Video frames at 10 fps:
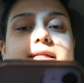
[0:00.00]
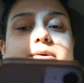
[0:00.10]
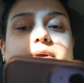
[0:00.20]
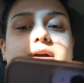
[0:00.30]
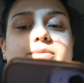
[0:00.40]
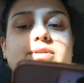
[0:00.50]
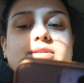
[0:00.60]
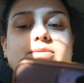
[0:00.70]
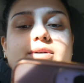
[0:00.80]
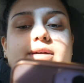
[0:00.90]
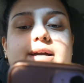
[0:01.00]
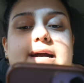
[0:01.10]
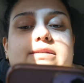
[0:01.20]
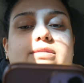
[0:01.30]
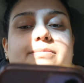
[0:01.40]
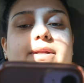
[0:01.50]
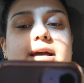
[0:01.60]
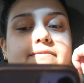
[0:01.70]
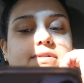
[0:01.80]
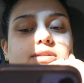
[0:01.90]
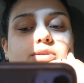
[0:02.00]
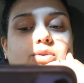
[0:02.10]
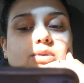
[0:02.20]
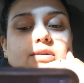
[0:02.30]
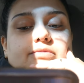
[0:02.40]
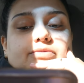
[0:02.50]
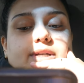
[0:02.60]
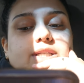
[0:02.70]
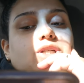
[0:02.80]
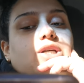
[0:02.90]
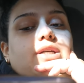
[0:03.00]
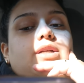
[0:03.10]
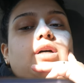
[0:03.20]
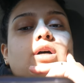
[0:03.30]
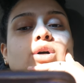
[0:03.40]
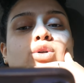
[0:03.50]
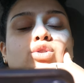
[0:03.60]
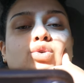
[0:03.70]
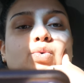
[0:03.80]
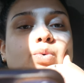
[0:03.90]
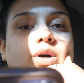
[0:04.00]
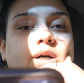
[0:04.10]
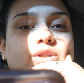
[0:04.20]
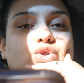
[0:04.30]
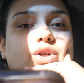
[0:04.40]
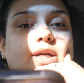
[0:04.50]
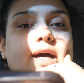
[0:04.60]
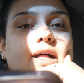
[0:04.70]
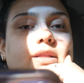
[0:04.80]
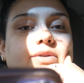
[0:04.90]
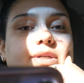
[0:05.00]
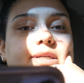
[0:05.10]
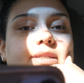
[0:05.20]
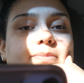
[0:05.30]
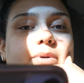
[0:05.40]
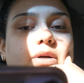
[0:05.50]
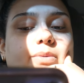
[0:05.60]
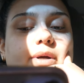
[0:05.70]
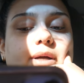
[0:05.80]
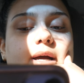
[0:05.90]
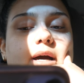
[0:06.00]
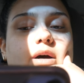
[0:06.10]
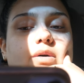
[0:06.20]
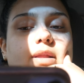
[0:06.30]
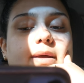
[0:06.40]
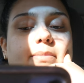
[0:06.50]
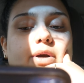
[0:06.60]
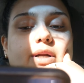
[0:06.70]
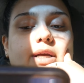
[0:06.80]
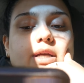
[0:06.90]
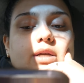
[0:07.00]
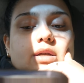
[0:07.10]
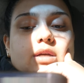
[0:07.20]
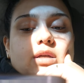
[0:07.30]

that workout was so good, guys. So I've been having this goal of reaching 200 calories per workout, like burning.